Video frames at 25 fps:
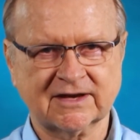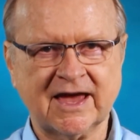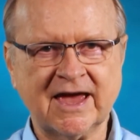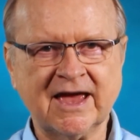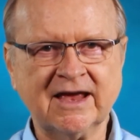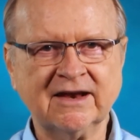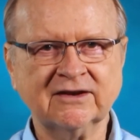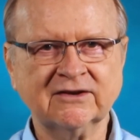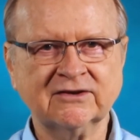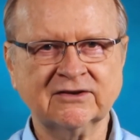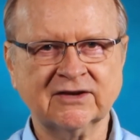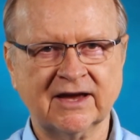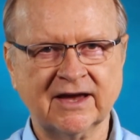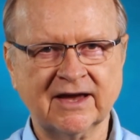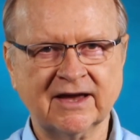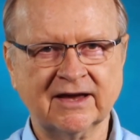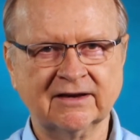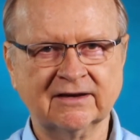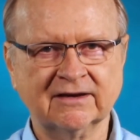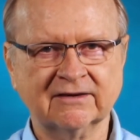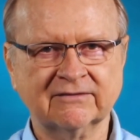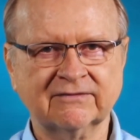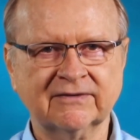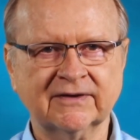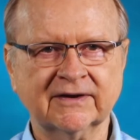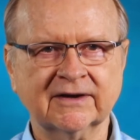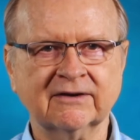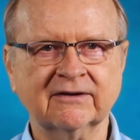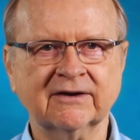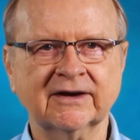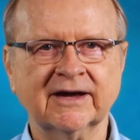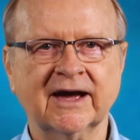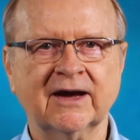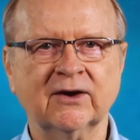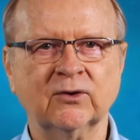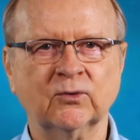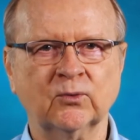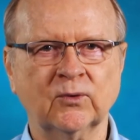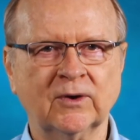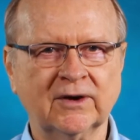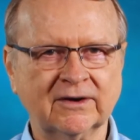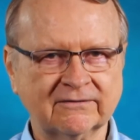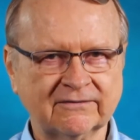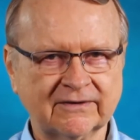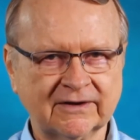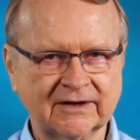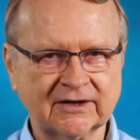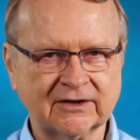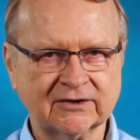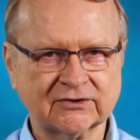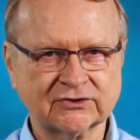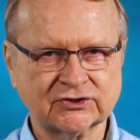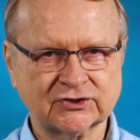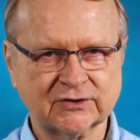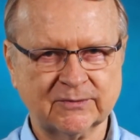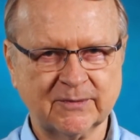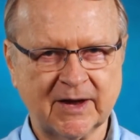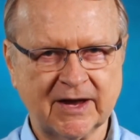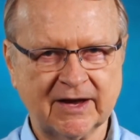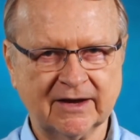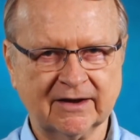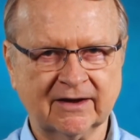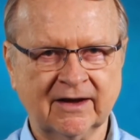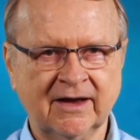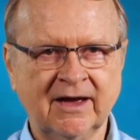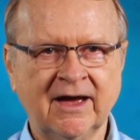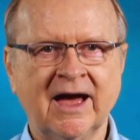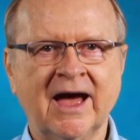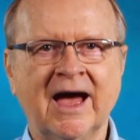end to end, of figuring out what videos to make,